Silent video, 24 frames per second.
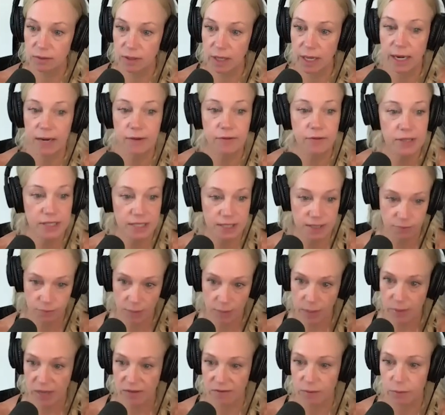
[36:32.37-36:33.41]
and if it's
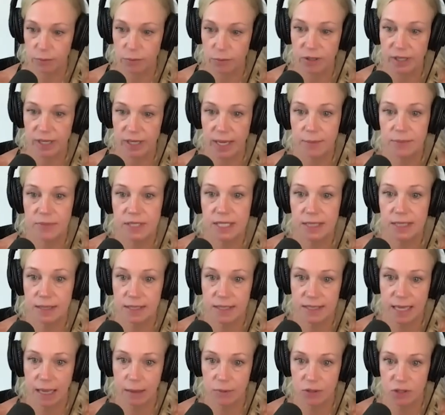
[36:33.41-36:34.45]
maybe even preempting the
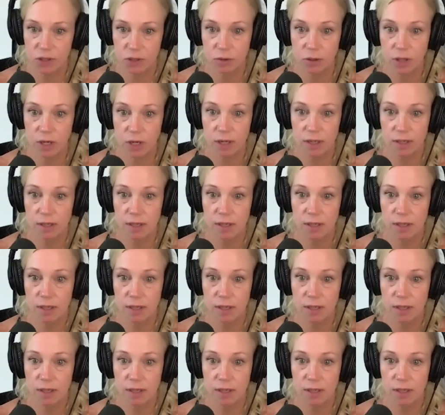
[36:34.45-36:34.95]
saboteur,